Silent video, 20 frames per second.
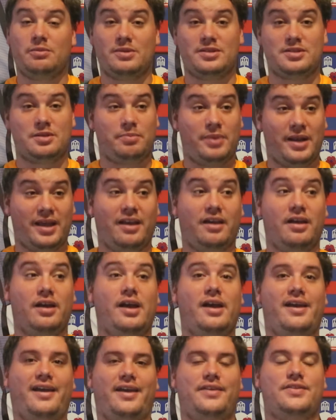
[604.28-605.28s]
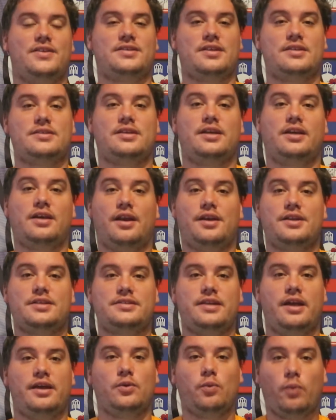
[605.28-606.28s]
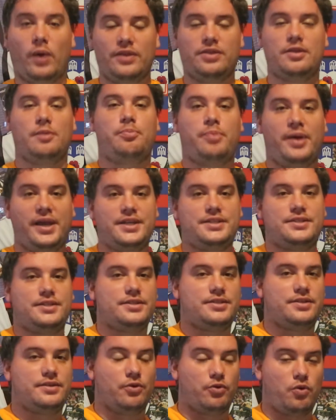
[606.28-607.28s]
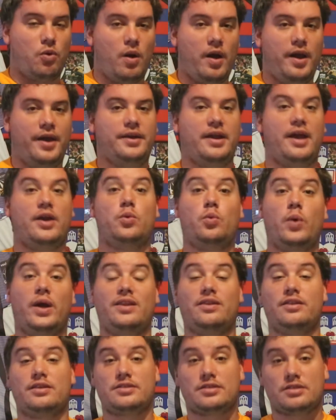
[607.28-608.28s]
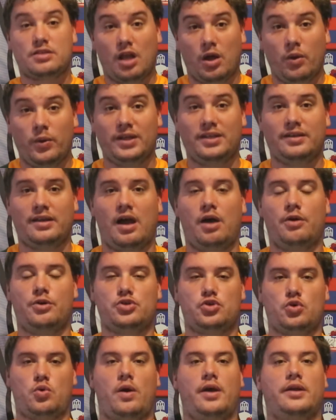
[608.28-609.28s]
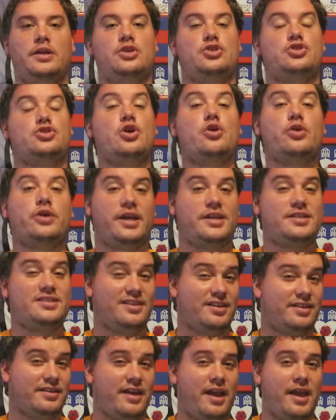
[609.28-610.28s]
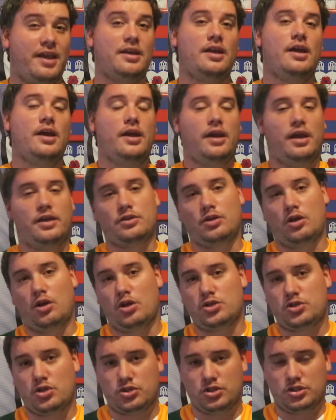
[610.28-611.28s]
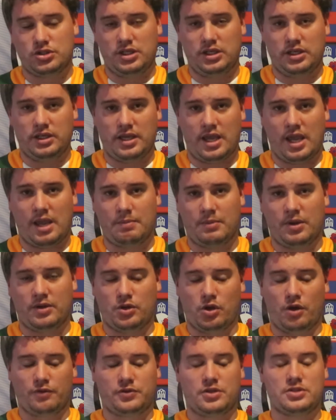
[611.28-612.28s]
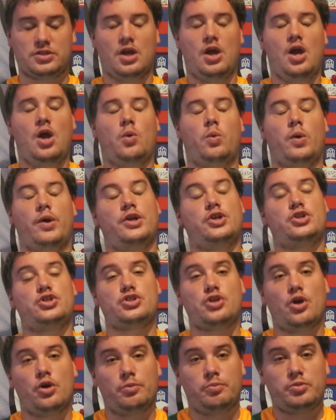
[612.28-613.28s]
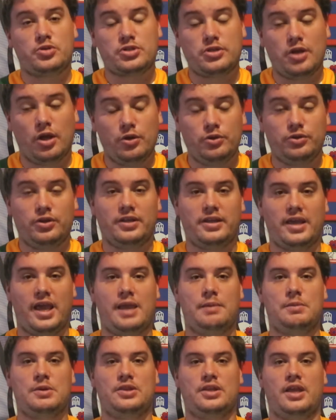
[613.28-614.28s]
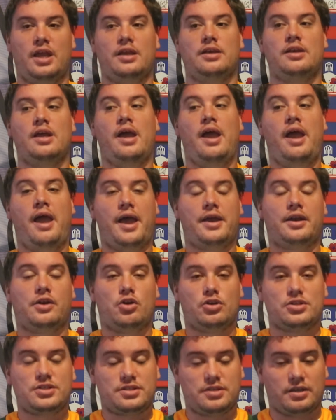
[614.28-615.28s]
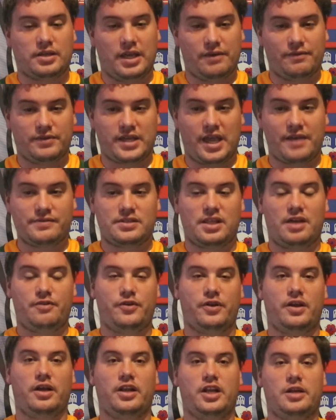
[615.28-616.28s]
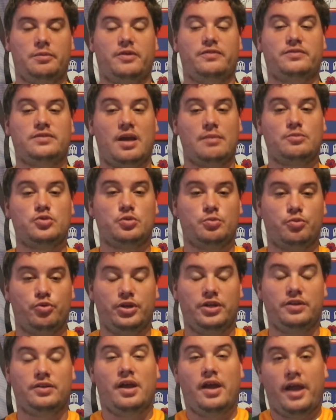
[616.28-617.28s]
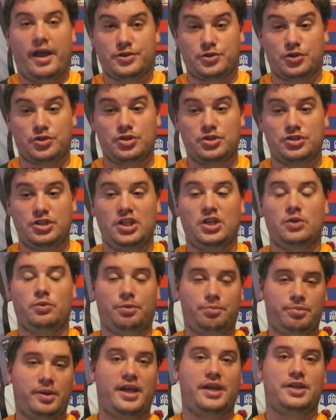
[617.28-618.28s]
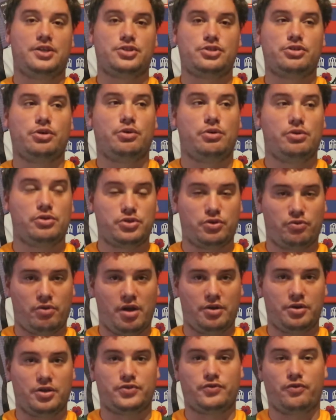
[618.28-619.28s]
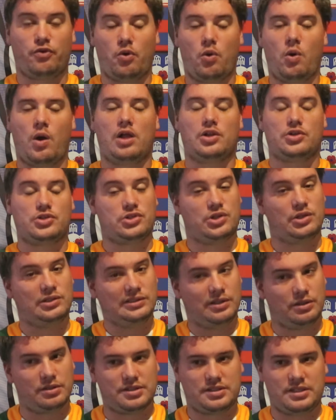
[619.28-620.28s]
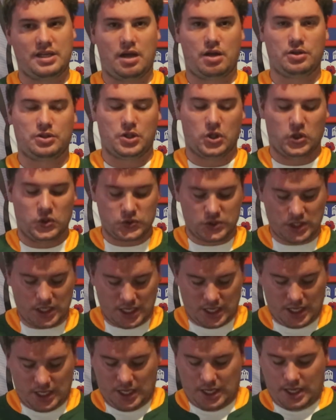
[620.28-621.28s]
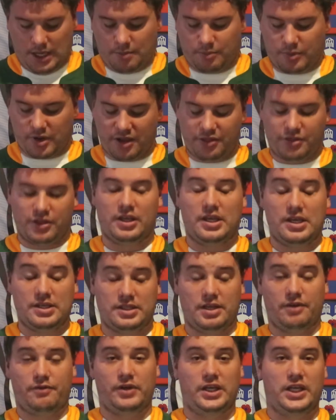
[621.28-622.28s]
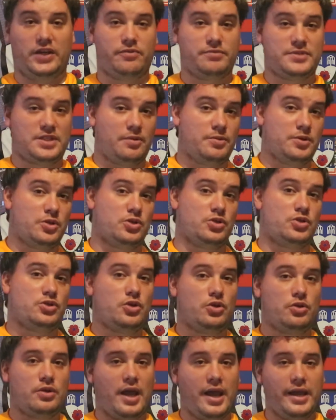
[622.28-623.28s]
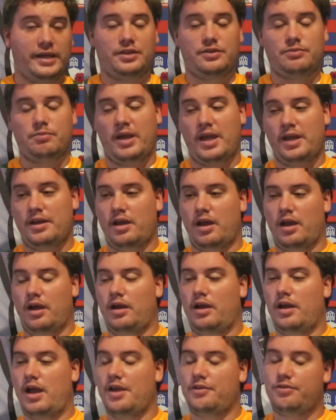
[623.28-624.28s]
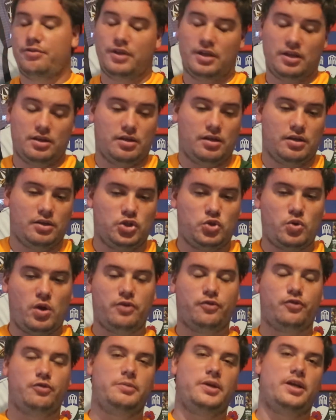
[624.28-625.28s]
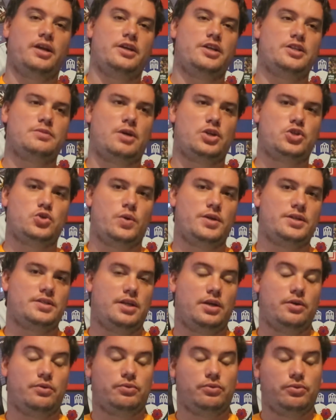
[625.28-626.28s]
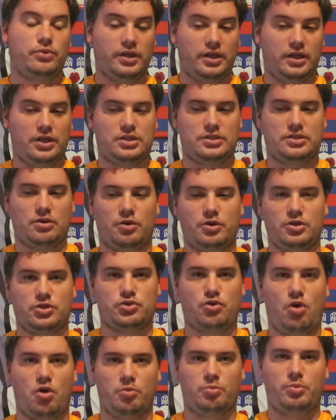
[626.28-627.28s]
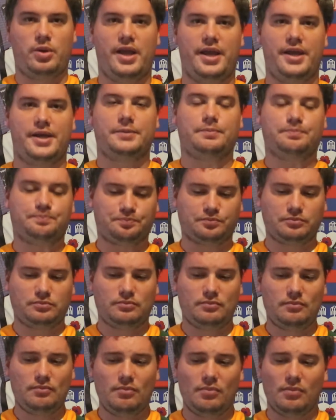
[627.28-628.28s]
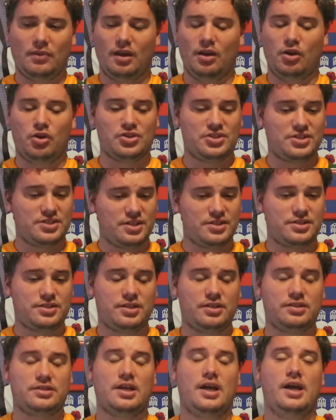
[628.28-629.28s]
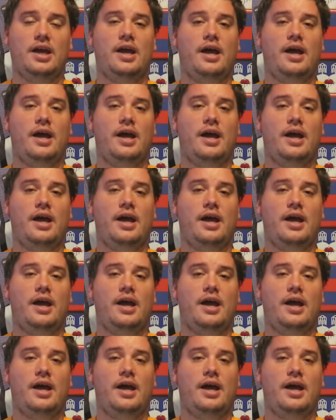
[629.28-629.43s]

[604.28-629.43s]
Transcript: him as a player in the sense that he can understand when the pace is required and when the slowing down is required. He showcased it again in the last Argentina game at Loftus, where he slowed the game in the end and gave South Africa a little bit of time to breathe as Argentina were playing circles around us for a while. So we'll see how it goes. But I think he's definitely given some vision. So, eighth man, I think Dwayne Vermeulen is my choice. They're a really strong player, consistent,